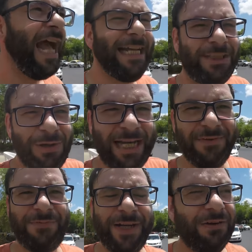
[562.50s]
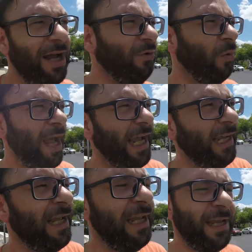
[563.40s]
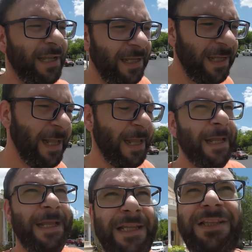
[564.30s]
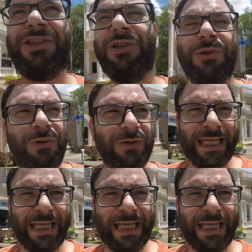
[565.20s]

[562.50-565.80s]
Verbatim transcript: I still had to figure out a way to